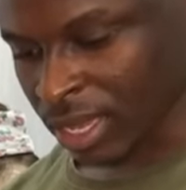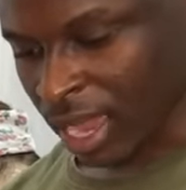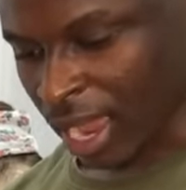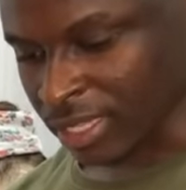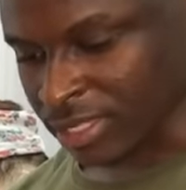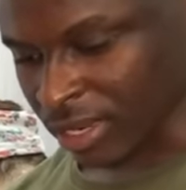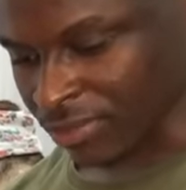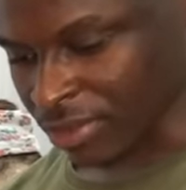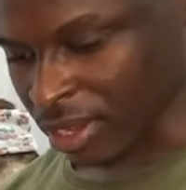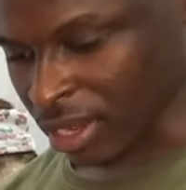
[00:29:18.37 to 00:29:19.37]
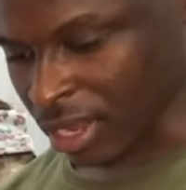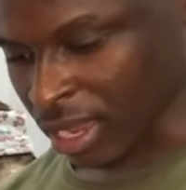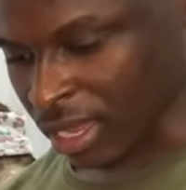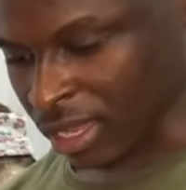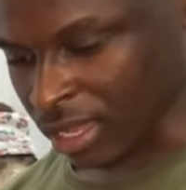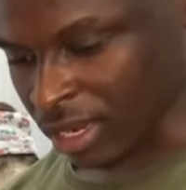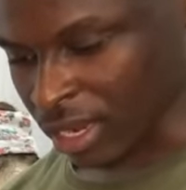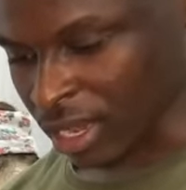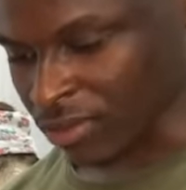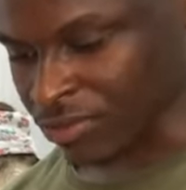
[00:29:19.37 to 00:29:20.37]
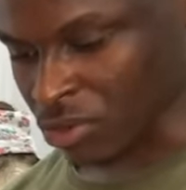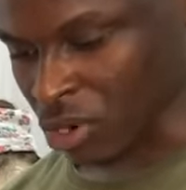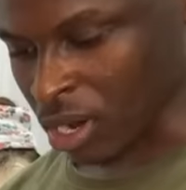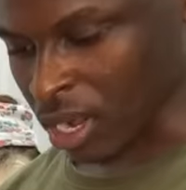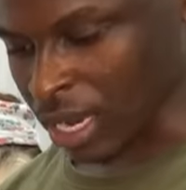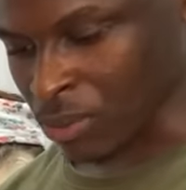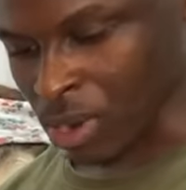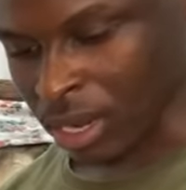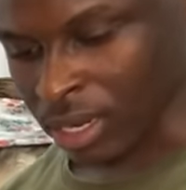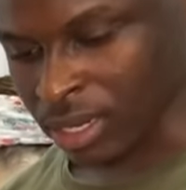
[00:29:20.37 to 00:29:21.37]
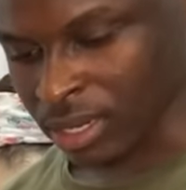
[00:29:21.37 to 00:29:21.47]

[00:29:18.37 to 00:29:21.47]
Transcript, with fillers: Hi, Sylvia. I love your hard work,